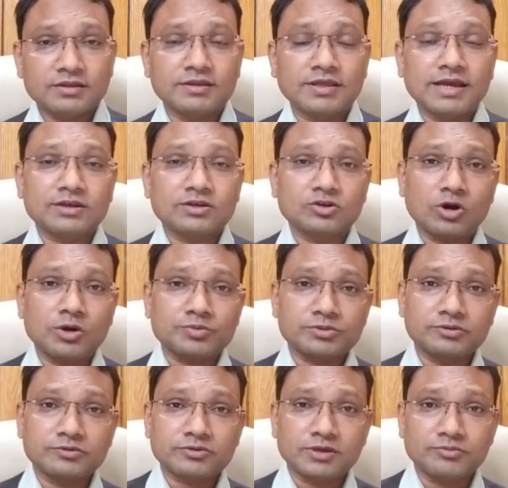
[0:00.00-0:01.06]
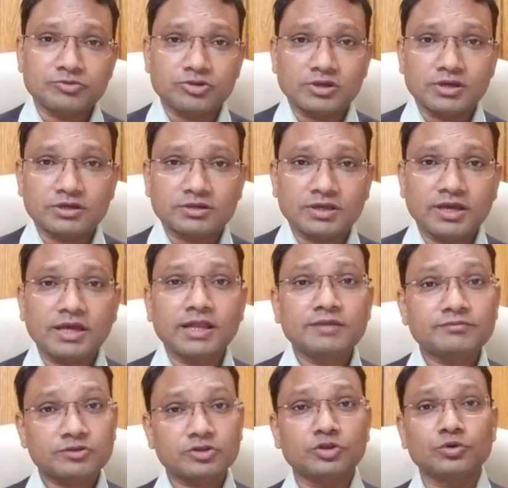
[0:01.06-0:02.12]
that optional subject
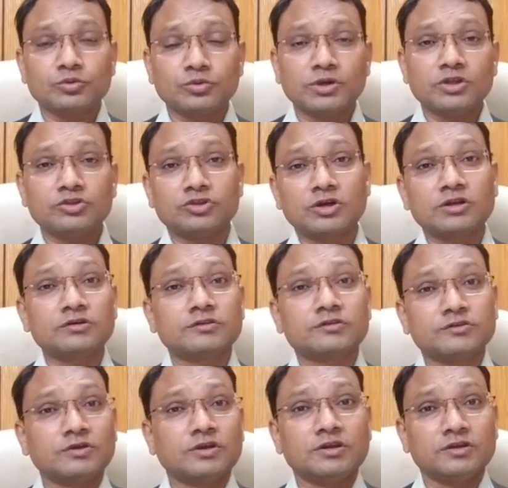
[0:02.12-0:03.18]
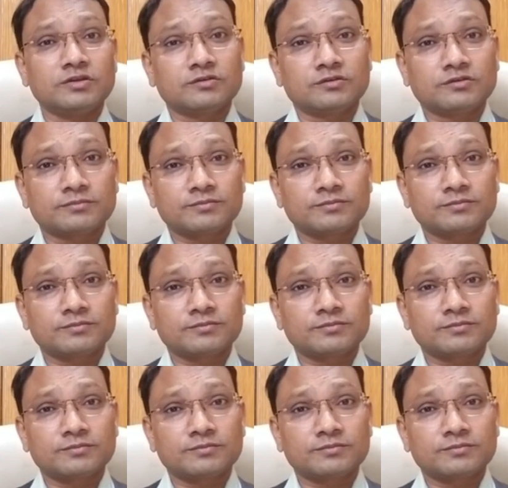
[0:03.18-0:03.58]
helps you in general studies.